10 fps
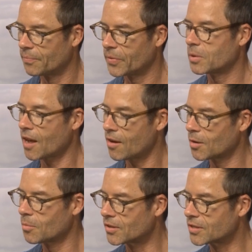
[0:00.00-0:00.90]
And then we carried
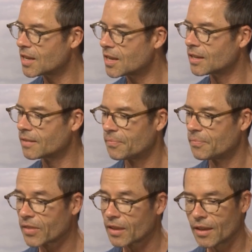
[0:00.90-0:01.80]
on with the scene,
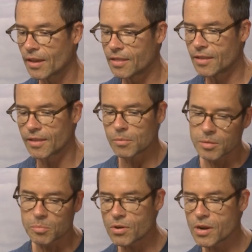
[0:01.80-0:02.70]
and then there was
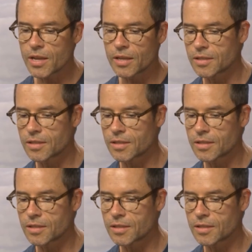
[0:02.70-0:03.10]
a breeze,